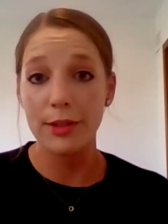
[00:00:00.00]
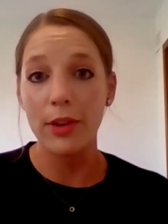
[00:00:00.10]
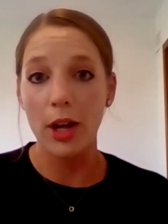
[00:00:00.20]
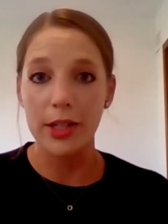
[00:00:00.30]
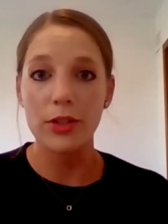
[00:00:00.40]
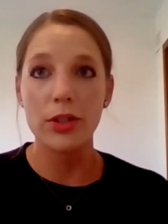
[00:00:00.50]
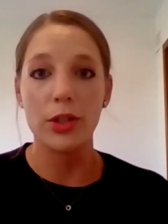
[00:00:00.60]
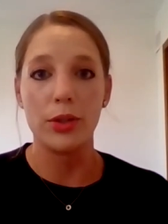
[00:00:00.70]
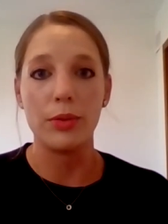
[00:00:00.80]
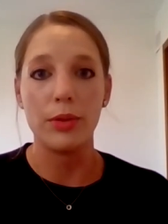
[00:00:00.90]
to fall
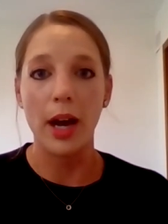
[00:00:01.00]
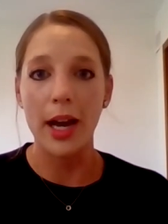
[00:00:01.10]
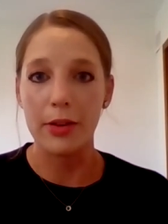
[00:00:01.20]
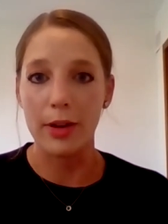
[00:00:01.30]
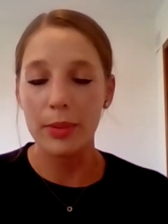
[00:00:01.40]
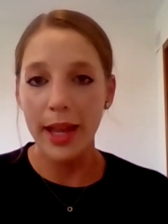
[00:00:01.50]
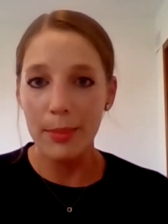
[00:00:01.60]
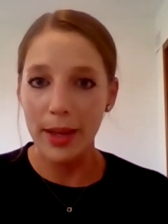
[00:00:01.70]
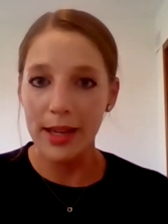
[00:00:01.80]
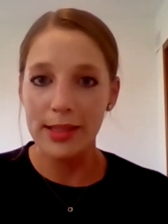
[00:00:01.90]
into either a
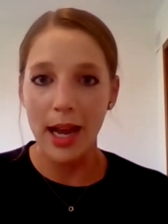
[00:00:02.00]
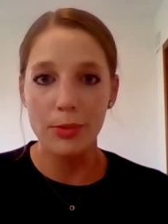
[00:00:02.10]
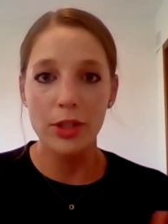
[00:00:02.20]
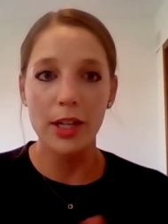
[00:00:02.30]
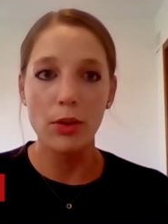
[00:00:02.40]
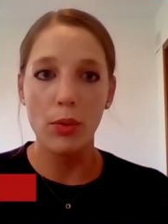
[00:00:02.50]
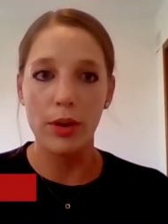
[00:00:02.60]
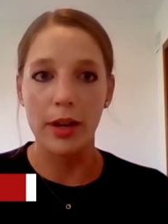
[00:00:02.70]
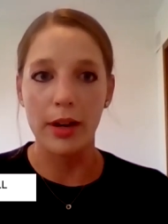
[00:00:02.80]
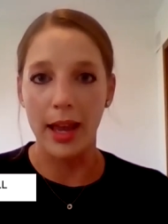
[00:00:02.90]
plant-based option
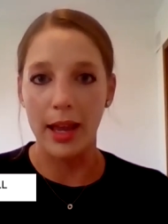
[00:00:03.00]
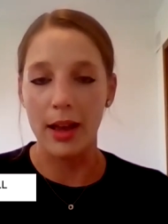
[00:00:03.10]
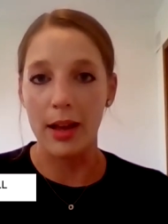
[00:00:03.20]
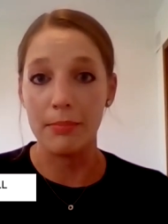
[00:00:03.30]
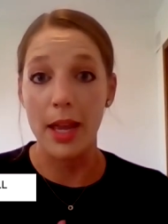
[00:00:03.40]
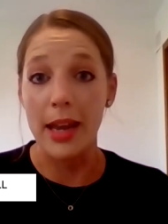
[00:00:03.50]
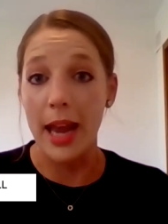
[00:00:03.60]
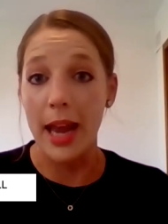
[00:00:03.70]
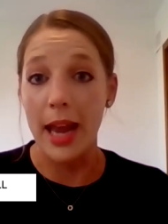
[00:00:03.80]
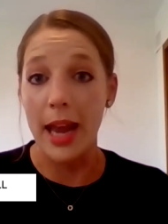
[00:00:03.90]
or a uh, an
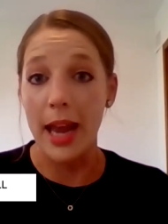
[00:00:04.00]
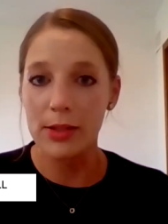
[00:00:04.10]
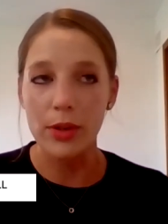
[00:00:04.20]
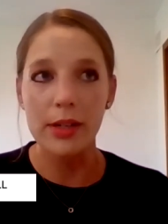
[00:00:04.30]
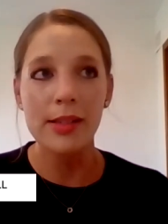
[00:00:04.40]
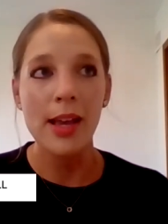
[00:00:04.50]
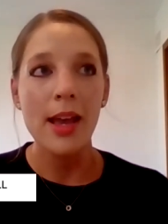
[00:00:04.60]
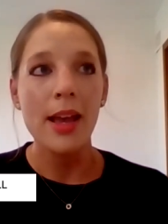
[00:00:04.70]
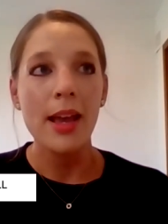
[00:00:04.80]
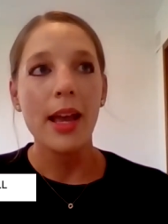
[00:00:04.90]
animal-based source.
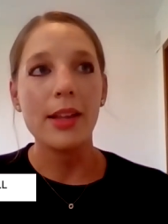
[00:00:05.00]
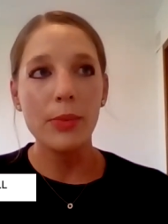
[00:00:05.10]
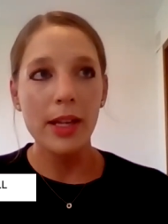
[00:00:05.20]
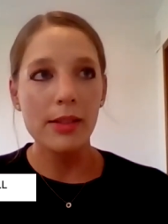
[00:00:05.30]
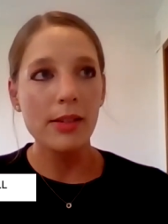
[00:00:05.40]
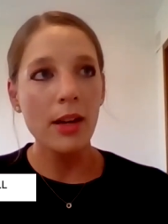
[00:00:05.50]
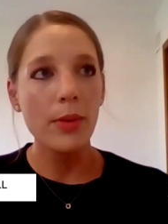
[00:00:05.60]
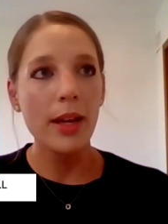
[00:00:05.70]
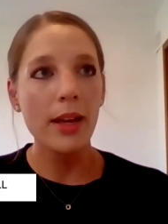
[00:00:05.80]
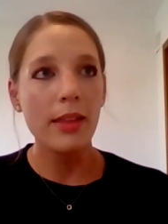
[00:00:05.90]
And so we can start
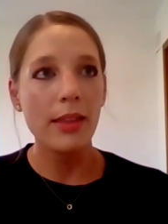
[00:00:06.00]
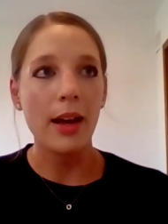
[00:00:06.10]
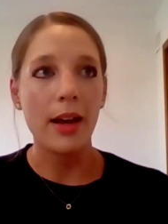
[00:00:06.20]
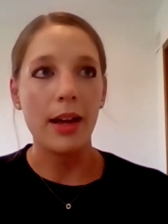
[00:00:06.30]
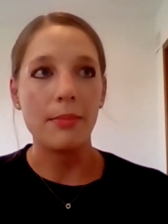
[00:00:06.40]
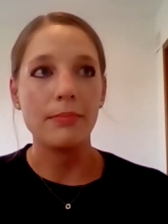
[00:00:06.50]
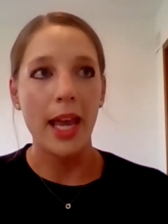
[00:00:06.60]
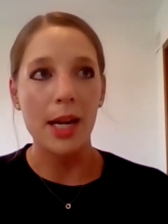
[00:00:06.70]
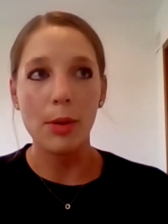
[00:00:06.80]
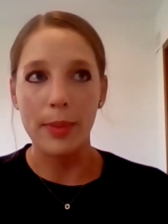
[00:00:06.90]
with um,
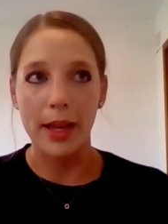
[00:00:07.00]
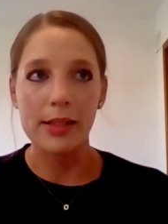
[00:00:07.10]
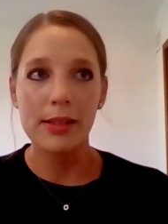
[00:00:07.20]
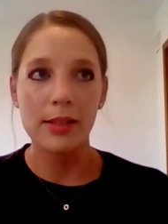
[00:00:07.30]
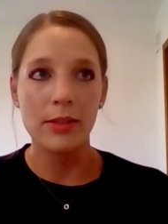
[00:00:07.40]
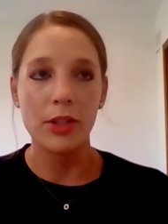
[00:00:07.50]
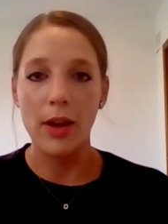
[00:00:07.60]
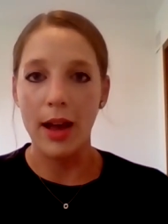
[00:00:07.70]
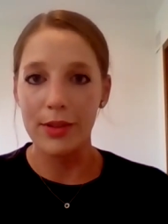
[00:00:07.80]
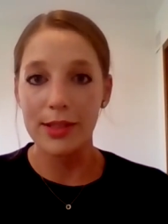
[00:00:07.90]
animal-based. You know,
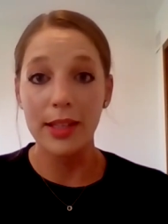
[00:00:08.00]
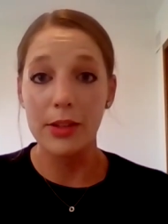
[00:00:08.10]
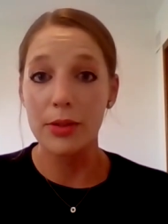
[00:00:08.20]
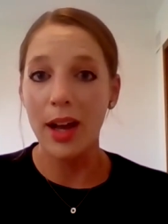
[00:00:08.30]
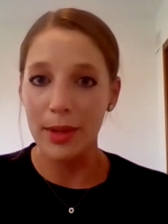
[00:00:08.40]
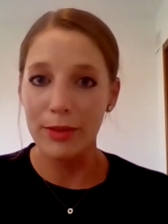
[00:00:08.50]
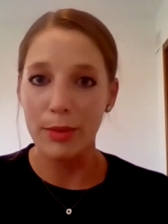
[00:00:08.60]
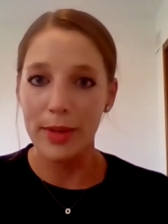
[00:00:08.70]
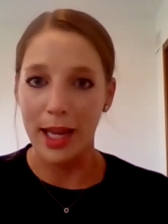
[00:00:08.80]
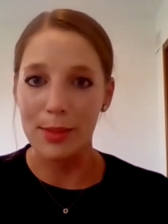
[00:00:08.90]
obviously these are coming
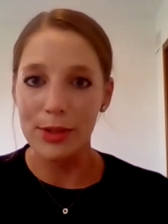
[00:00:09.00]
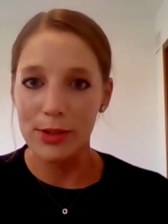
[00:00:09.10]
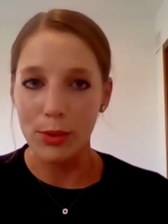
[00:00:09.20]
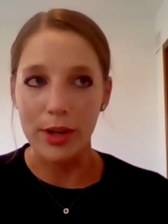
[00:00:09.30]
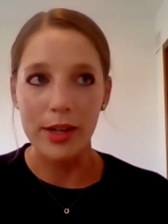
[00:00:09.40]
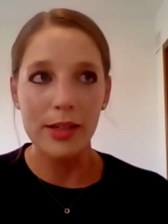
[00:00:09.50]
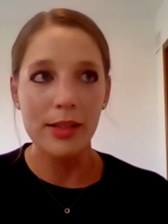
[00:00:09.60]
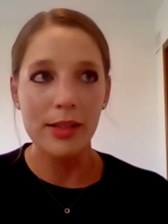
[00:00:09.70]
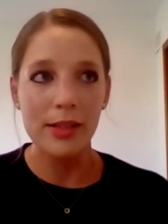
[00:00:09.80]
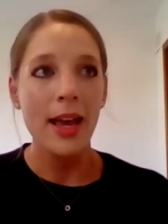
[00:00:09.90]
from an animal source,